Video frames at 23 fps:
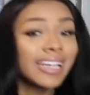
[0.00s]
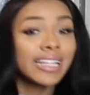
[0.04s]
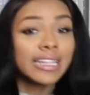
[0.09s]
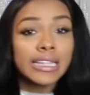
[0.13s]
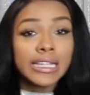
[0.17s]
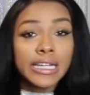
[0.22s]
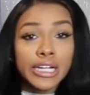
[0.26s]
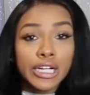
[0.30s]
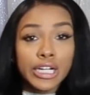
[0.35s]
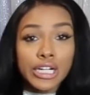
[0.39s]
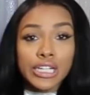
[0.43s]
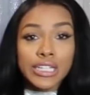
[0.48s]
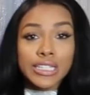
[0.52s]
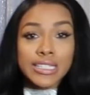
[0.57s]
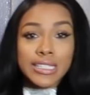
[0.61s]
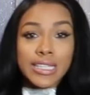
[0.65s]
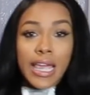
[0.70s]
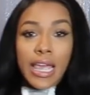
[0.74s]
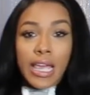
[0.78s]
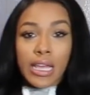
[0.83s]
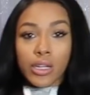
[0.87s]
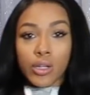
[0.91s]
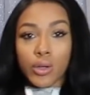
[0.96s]
clear
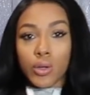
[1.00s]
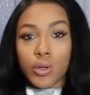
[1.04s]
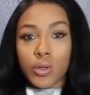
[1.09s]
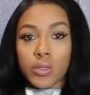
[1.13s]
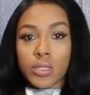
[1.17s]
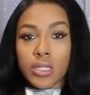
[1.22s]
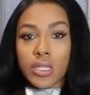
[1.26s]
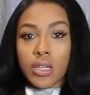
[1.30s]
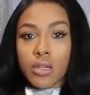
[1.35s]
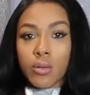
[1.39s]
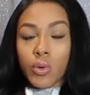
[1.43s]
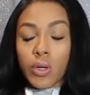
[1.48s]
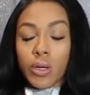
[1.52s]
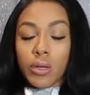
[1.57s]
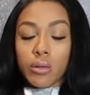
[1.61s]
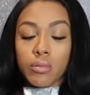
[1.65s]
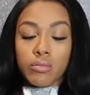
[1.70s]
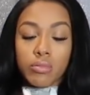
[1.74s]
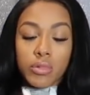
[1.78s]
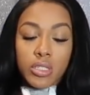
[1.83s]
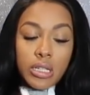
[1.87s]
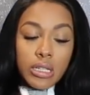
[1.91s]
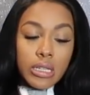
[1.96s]
sandals,
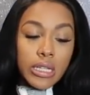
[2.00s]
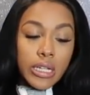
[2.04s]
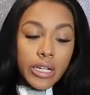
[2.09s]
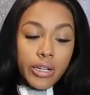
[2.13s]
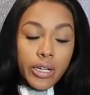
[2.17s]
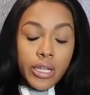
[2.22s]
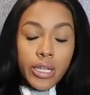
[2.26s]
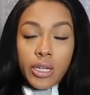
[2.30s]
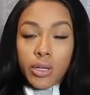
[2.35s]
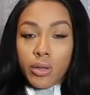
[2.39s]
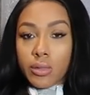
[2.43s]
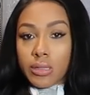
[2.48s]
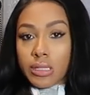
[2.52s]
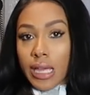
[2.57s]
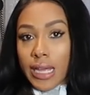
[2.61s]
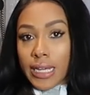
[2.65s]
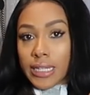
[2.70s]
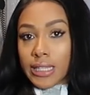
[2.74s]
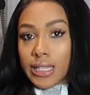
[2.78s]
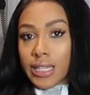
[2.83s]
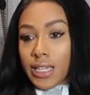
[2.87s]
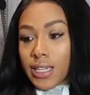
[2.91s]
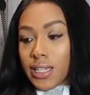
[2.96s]
well, clear heels
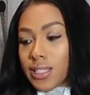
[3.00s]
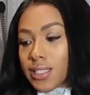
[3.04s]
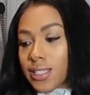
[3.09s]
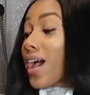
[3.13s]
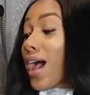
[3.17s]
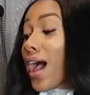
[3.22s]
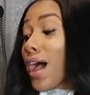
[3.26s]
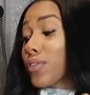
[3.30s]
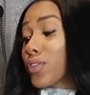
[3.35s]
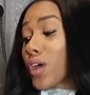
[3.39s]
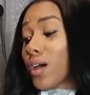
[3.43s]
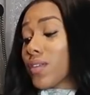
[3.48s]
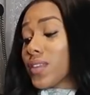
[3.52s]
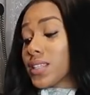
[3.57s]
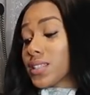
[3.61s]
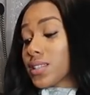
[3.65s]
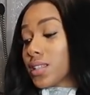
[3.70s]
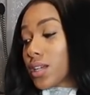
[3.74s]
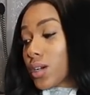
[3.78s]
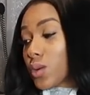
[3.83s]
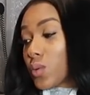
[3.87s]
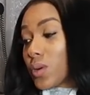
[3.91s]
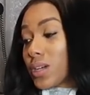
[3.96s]
like this. I thought this
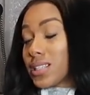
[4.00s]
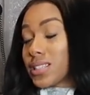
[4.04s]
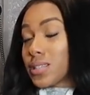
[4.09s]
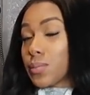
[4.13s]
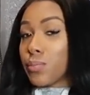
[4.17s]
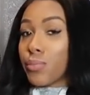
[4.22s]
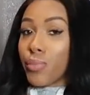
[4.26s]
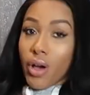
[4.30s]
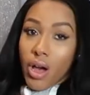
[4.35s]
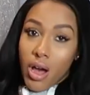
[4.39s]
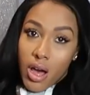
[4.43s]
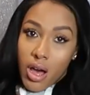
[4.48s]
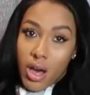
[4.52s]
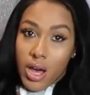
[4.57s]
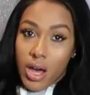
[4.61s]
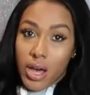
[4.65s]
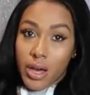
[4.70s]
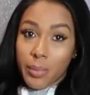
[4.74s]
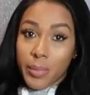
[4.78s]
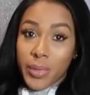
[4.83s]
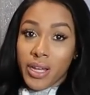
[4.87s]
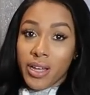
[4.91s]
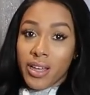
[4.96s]
look was
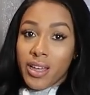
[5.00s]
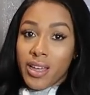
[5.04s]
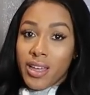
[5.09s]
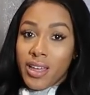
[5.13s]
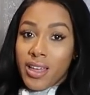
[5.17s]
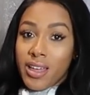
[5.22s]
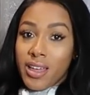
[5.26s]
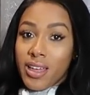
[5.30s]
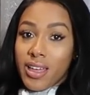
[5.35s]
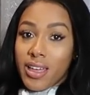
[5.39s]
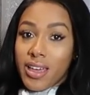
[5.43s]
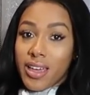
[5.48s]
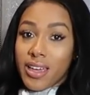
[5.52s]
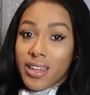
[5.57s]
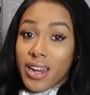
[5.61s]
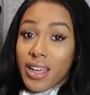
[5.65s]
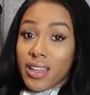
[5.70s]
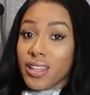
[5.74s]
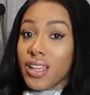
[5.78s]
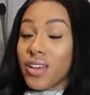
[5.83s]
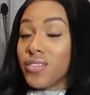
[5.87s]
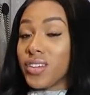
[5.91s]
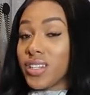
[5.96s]
bomb and
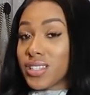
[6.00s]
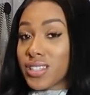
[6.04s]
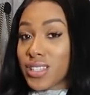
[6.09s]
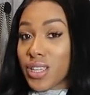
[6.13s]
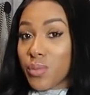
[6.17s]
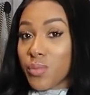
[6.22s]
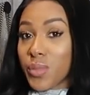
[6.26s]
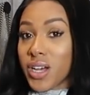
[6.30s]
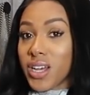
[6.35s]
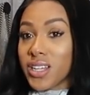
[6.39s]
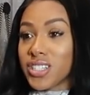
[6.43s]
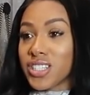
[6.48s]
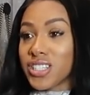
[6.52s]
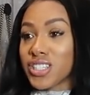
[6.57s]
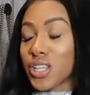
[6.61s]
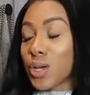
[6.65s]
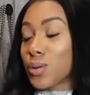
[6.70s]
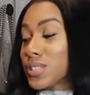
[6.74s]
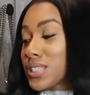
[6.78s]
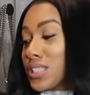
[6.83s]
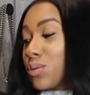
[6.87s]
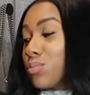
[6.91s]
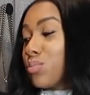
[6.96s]
I loved it so much. It's
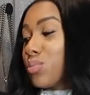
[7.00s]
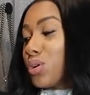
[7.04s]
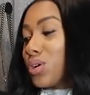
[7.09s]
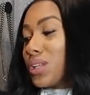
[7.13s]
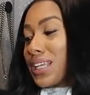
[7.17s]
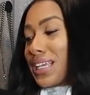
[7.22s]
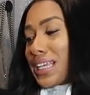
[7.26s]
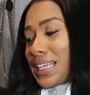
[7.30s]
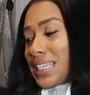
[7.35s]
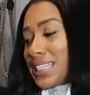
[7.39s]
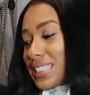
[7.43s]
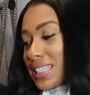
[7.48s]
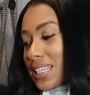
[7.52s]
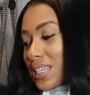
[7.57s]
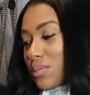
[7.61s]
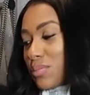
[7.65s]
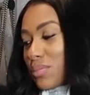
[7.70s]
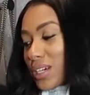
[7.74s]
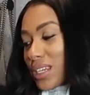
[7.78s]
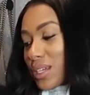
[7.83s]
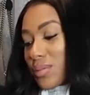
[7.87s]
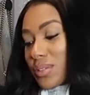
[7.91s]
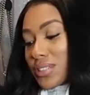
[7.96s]
so simple and easy,
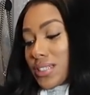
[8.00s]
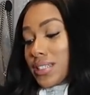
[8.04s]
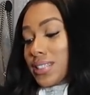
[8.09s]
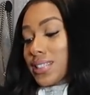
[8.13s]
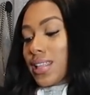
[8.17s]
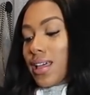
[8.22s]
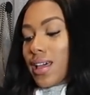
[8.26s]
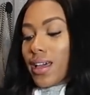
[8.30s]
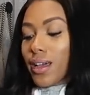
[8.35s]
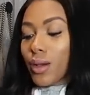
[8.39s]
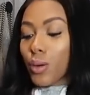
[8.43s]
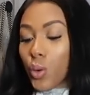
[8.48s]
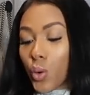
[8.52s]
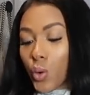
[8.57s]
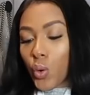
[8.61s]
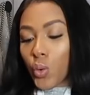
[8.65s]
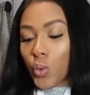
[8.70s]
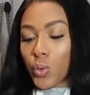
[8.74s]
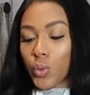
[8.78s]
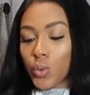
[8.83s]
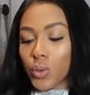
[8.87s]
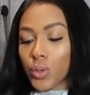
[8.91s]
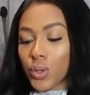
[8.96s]
but it was just like, oh,
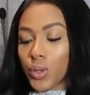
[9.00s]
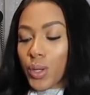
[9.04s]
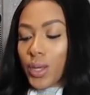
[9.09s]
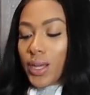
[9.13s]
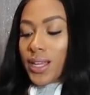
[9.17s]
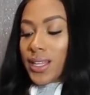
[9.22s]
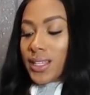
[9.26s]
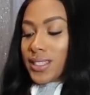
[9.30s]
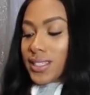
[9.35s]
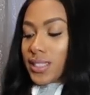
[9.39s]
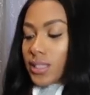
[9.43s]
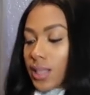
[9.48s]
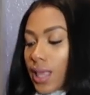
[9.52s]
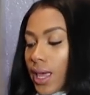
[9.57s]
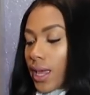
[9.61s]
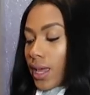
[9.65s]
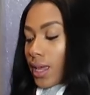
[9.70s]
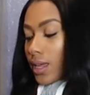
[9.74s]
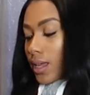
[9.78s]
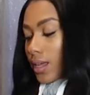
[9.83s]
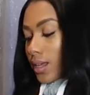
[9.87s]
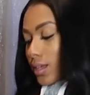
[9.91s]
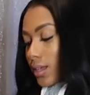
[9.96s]

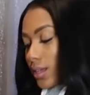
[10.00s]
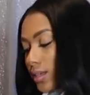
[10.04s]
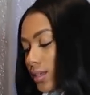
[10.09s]
slay,